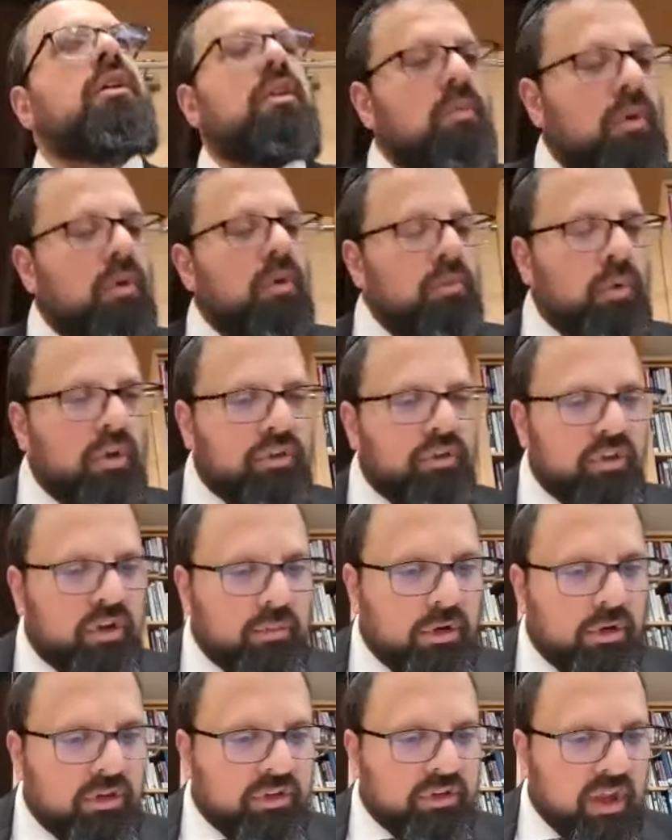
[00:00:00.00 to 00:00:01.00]
What's the
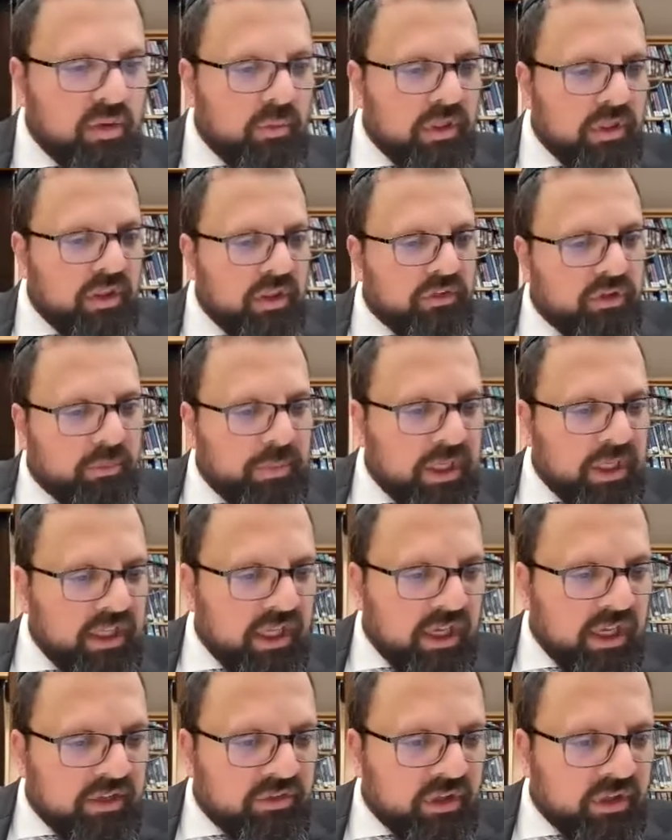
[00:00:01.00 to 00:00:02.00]
Gemara saying? When there's a
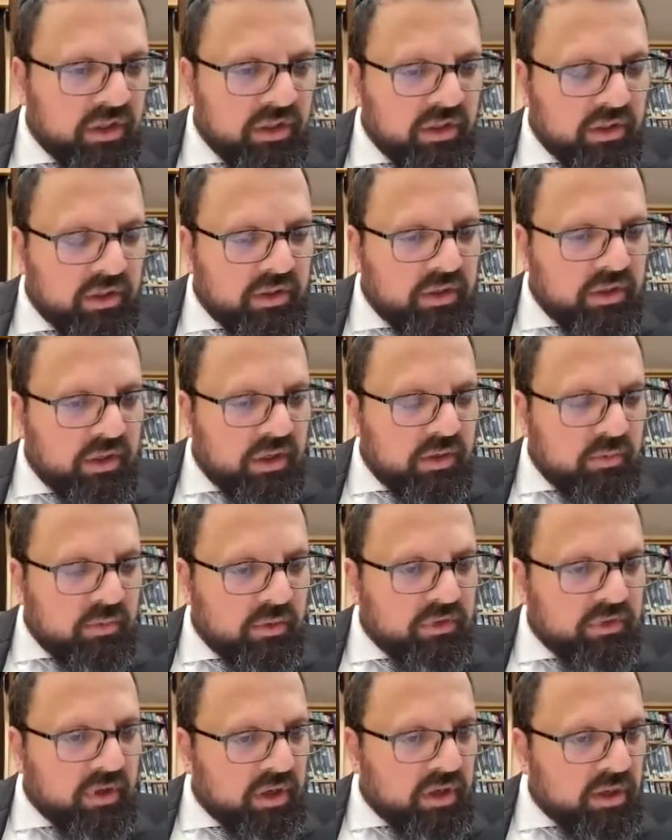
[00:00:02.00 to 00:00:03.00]
complete heifer?
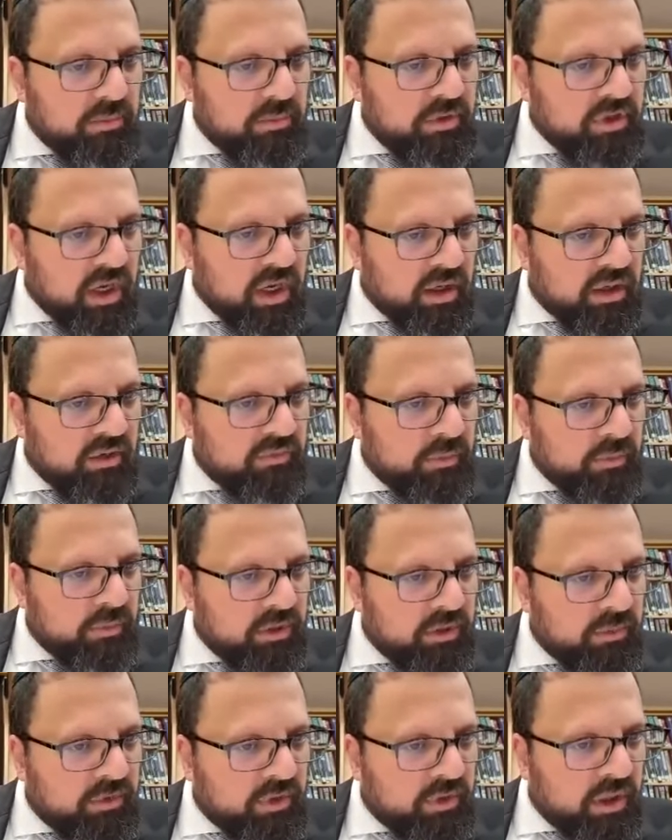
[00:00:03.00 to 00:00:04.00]
1 second, let me check. I haven't
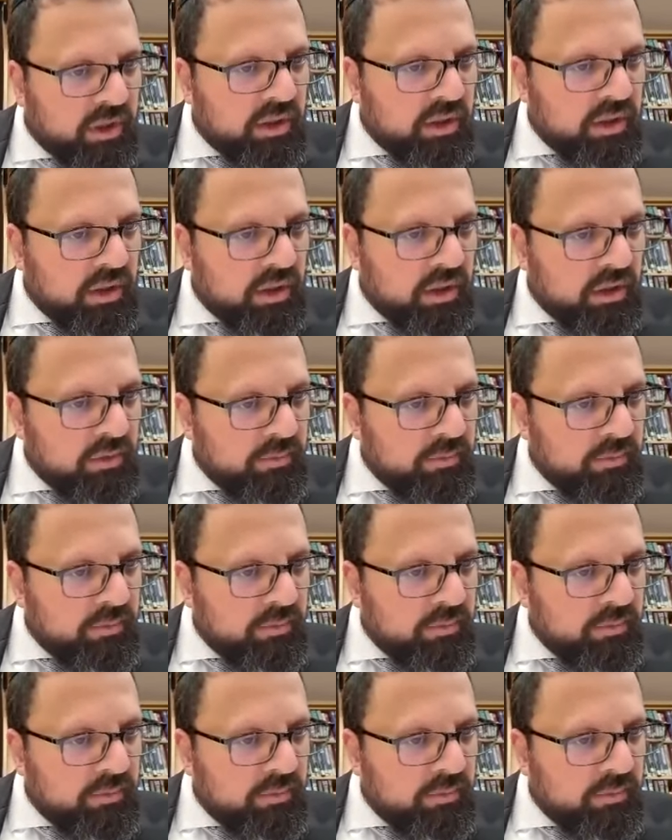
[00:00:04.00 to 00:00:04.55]
made a mistake here.